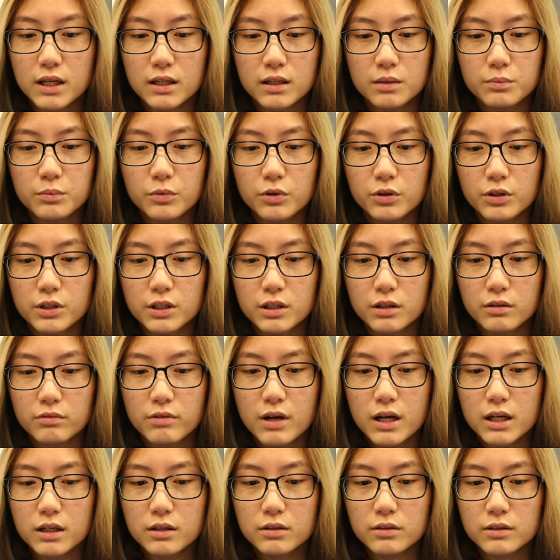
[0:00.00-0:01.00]
and the more
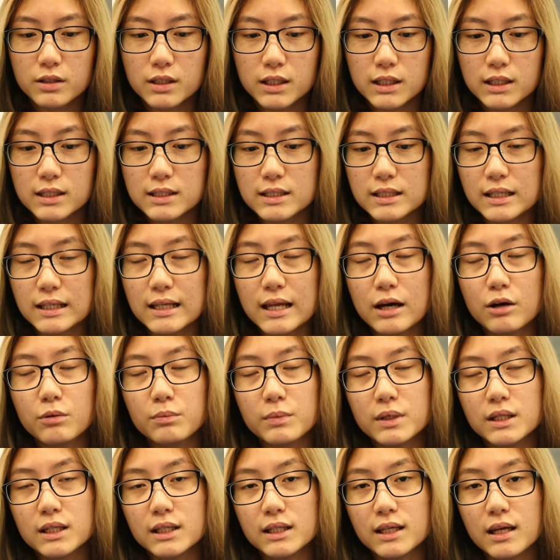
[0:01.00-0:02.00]
theoretical things allowed
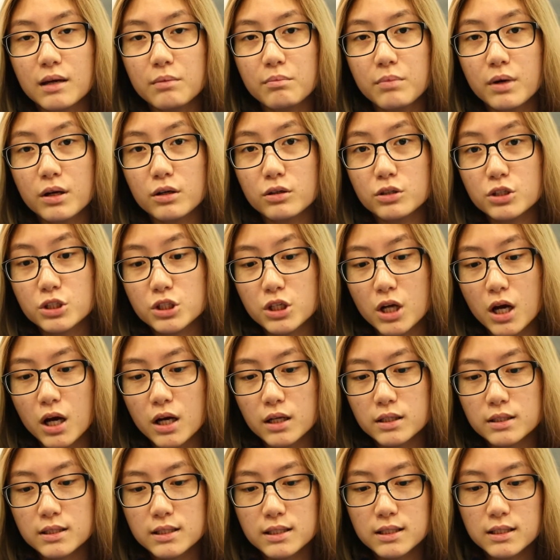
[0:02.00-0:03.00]
me to get better
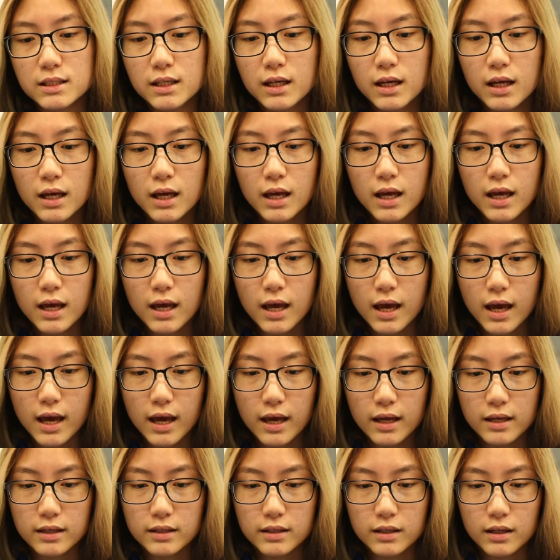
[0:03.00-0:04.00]
shots
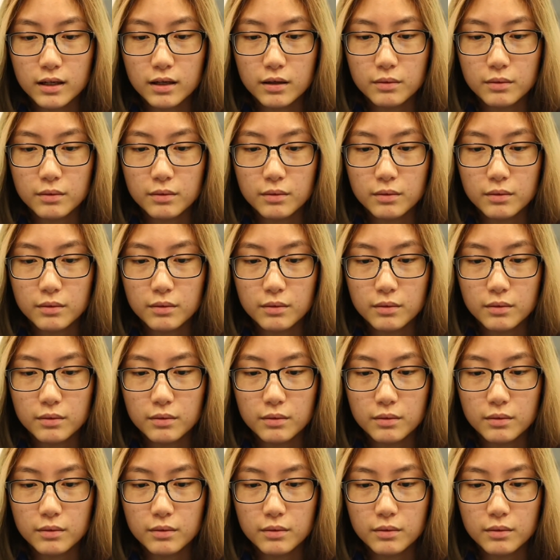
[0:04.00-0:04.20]
and